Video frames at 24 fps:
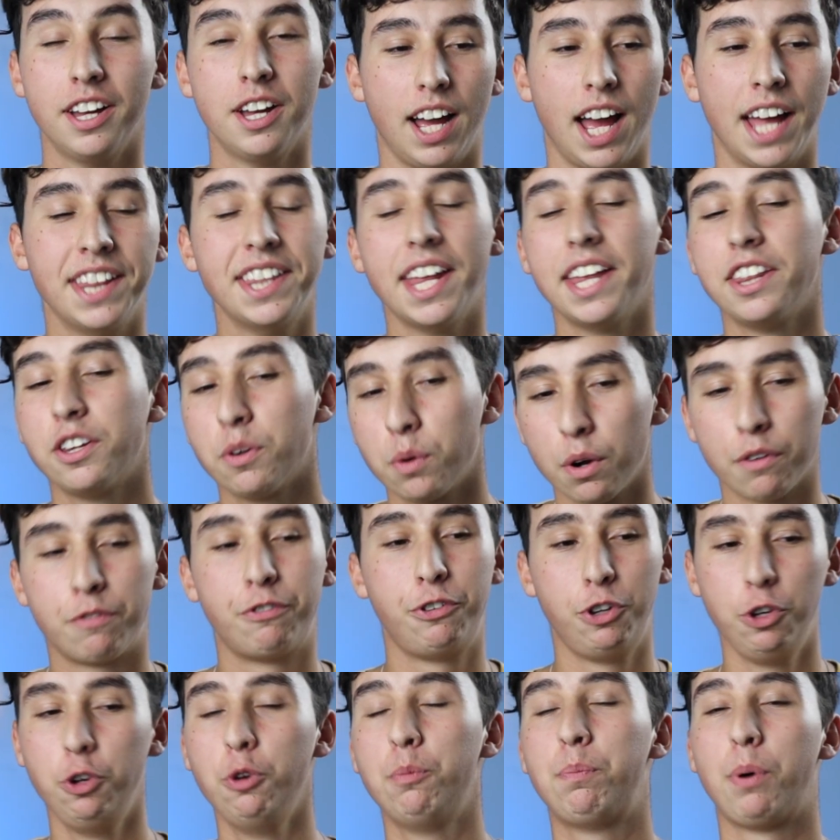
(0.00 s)
And then there were a
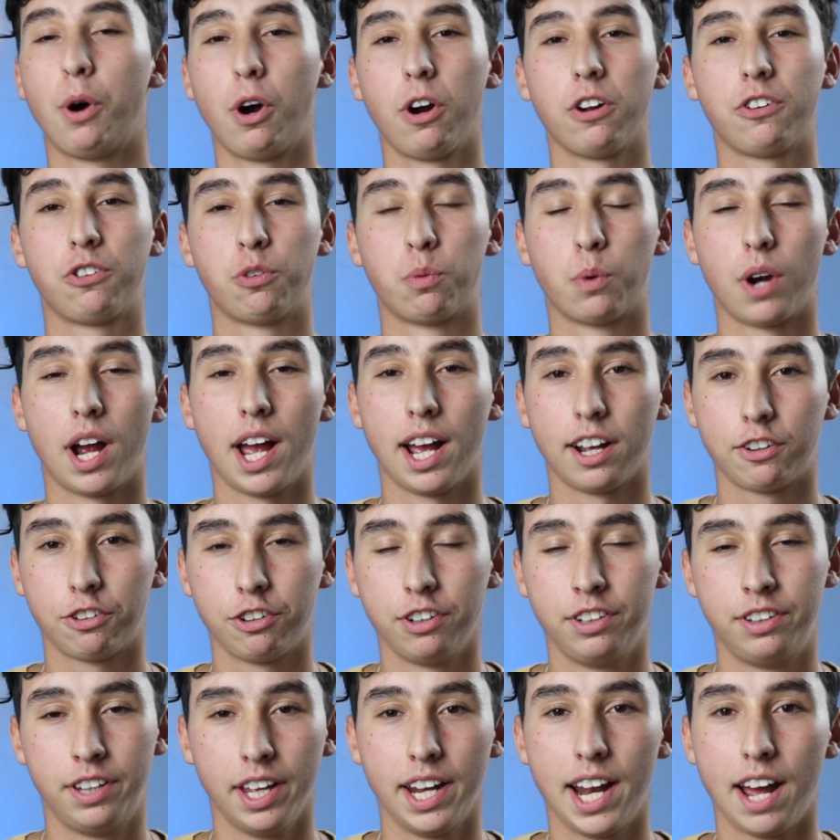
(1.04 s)
few parts where I actually
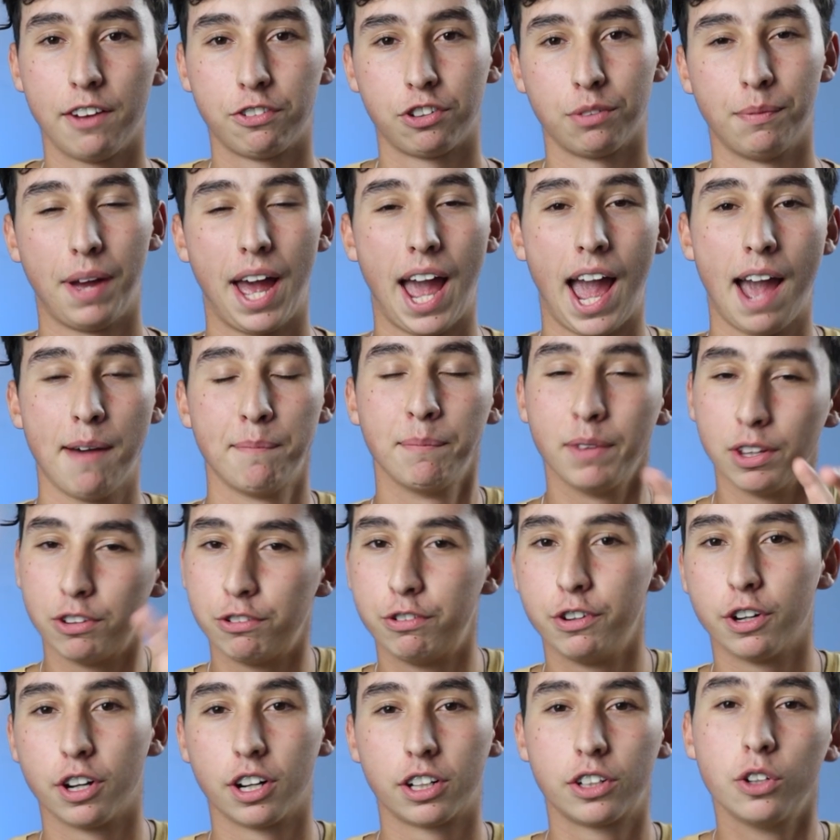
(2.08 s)
did have some
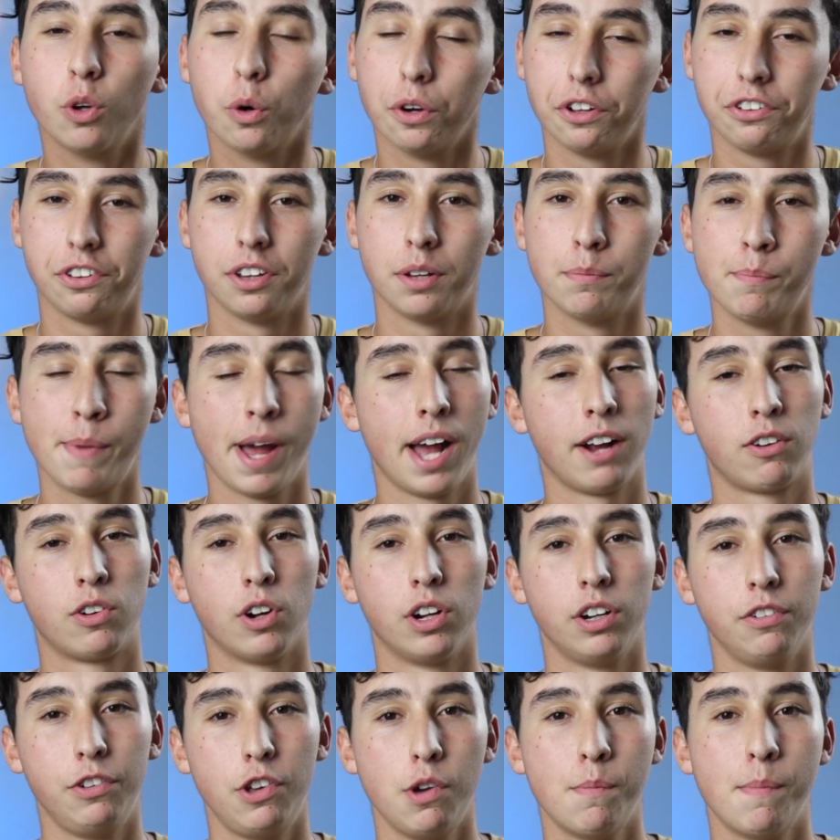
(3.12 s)
atmospheric noise in the
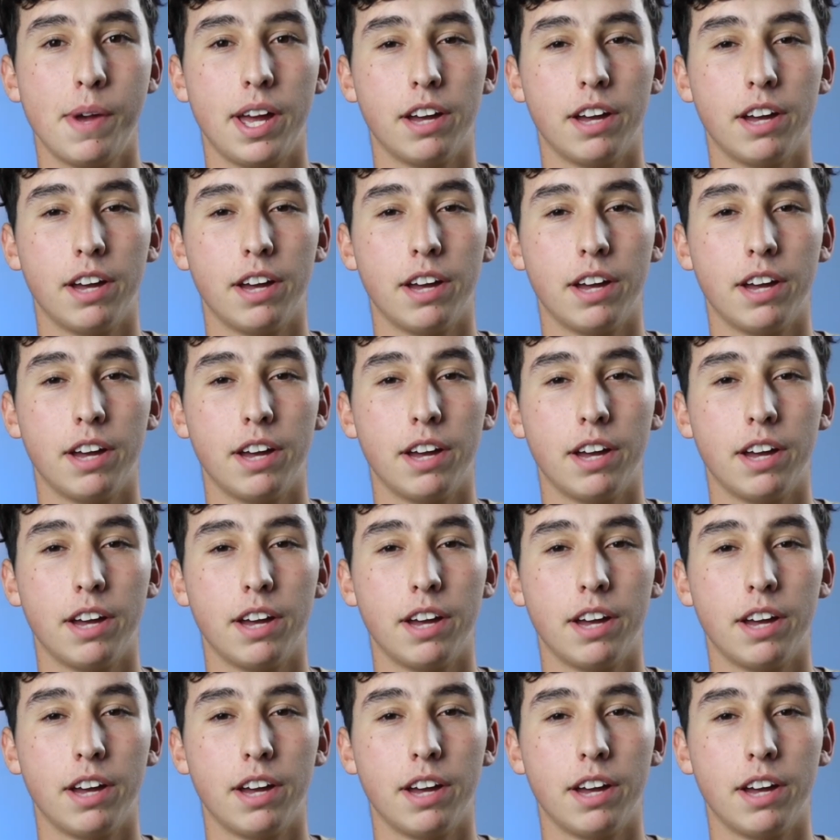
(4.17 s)
background, if you may